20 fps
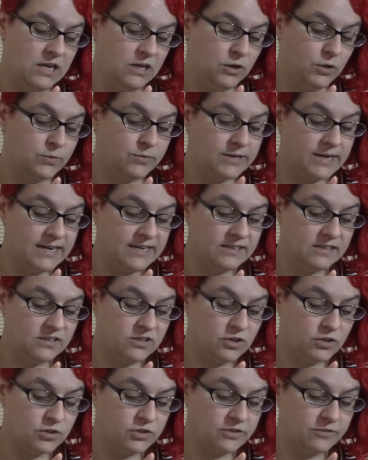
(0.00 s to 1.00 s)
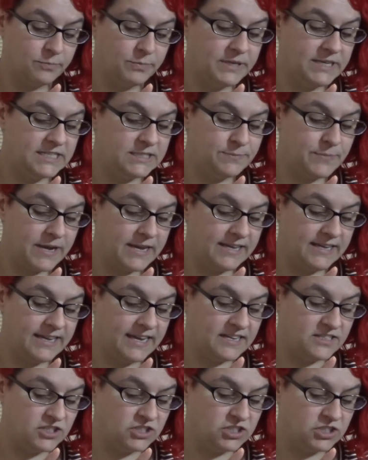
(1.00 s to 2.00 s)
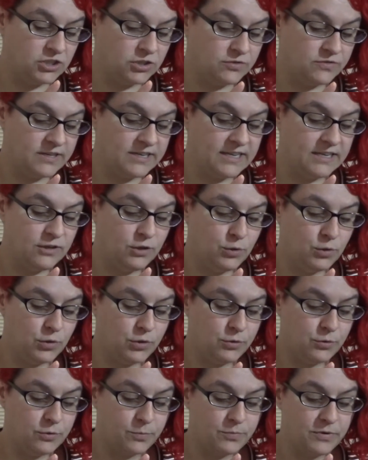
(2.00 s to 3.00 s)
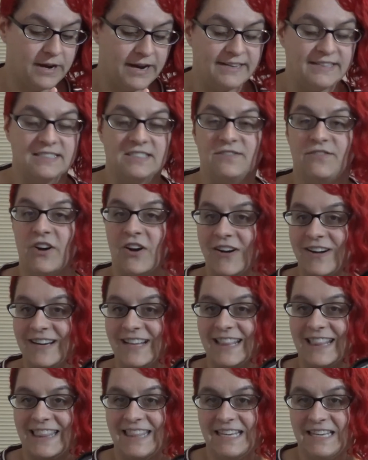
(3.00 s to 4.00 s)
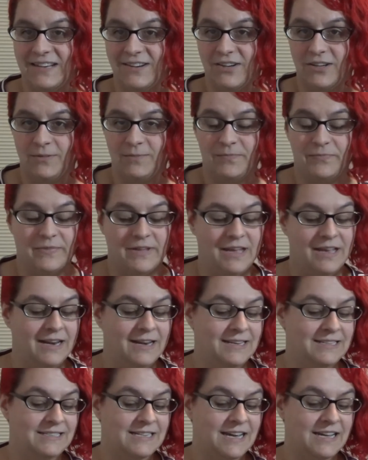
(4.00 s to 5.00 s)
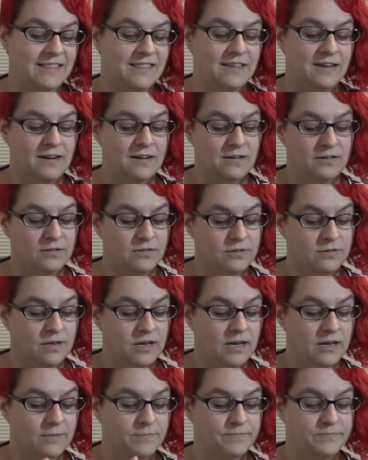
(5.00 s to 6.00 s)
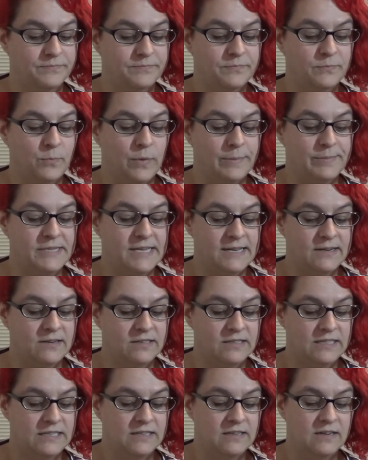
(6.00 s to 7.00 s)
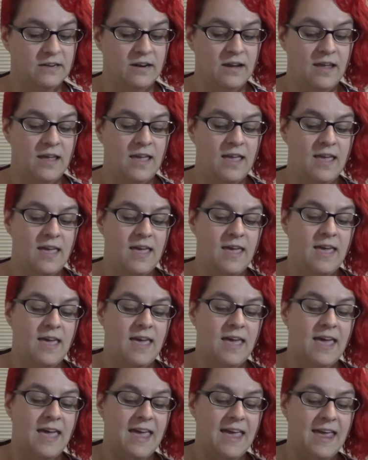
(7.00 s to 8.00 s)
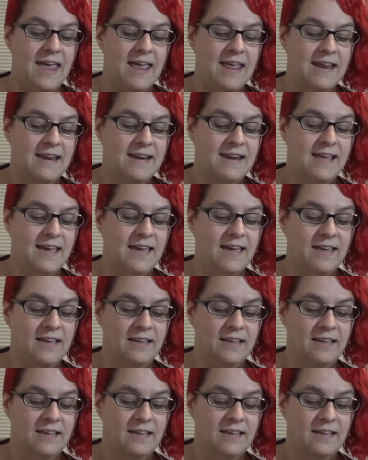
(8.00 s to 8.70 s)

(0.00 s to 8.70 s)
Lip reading: creating a culture of peace by engaging children and youth through the practice of art and theater. And it's got their website on here. And